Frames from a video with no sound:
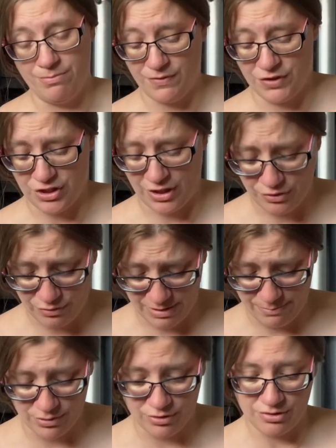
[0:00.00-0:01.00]
bother showing you them
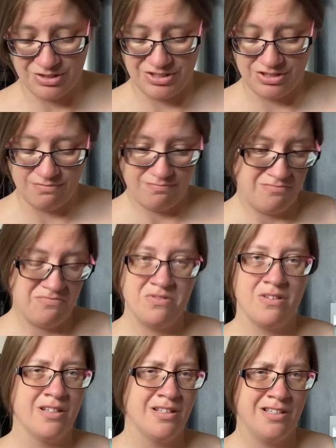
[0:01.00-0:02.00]
because
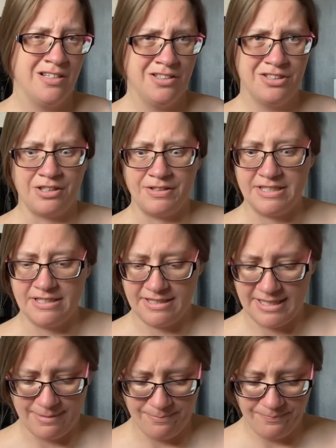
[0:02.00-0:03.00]
you don't need to see
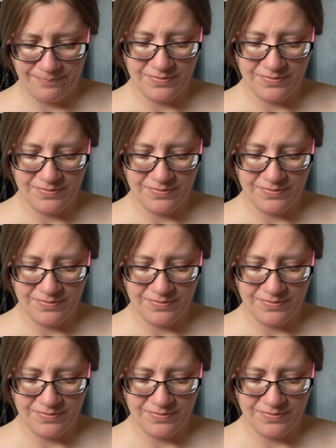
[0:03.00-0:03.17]
them.